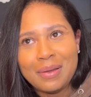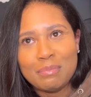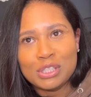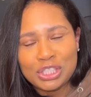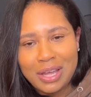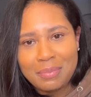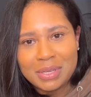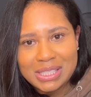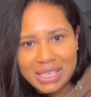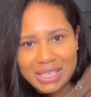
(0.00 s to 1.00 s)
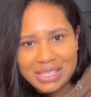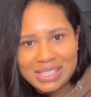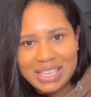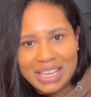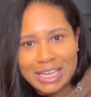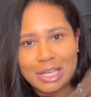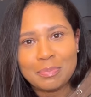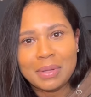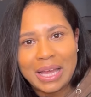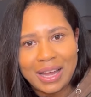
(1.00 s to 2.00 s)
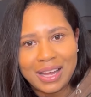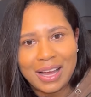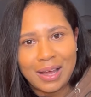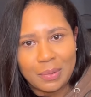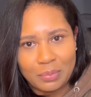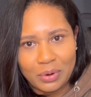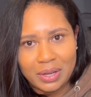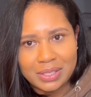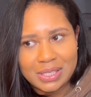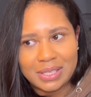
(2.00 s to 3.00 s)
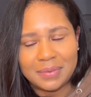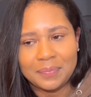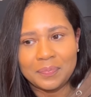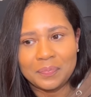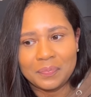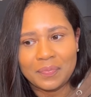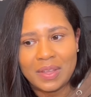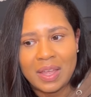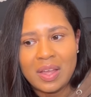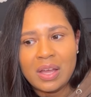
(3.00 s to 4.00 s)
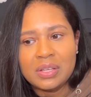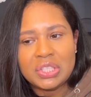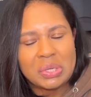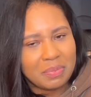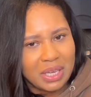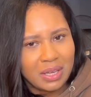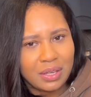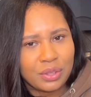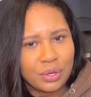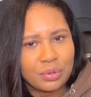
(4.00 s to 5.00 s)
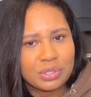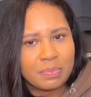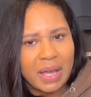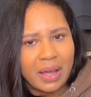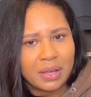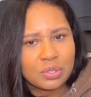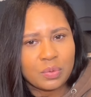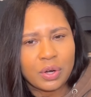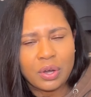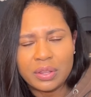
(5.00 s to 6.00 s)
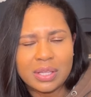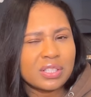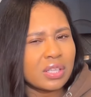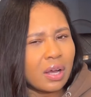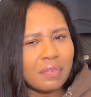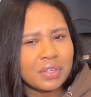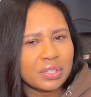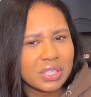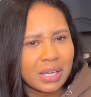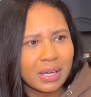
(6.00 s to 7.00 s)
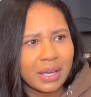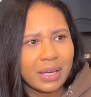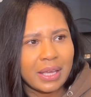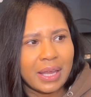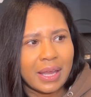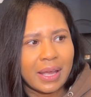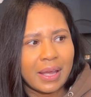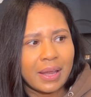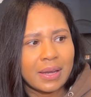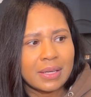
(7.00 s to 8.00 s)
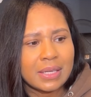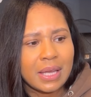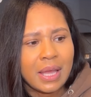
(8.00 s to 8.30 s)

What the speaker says: Pochette Matisse in black Empreinte. To me, those bags were on the softer side and